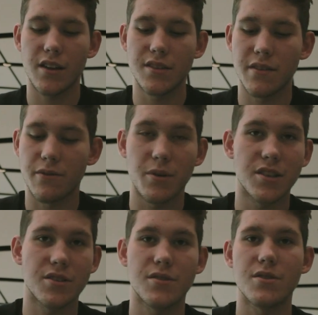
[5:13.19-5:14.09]
This
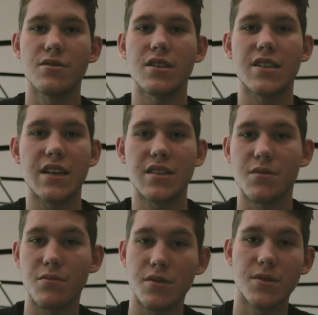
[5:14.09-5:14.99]
information is usually tastes
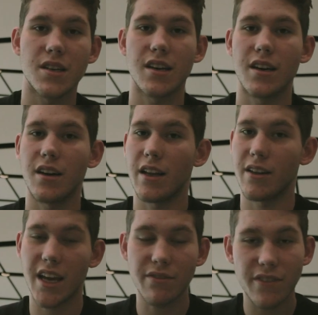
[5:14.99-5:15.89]
in music and
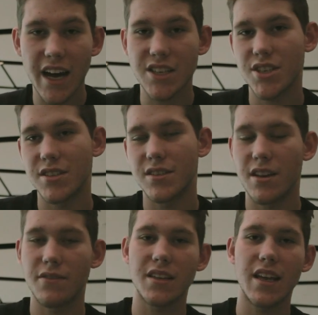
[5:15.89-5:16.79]
like fashion,
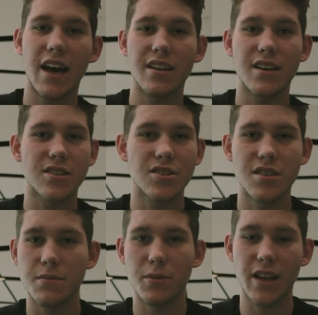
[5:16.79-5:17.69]
stuff like that, just
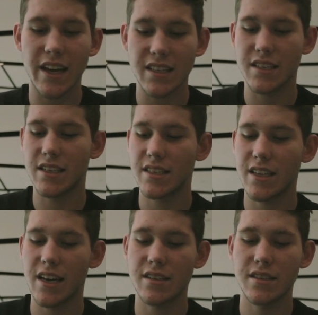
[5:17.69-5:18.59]
simple likes and
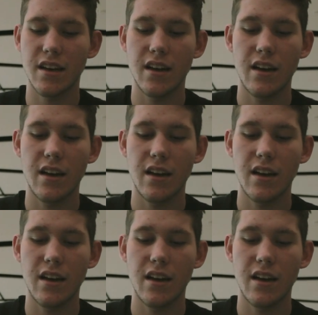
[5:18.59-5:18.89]
dislikes.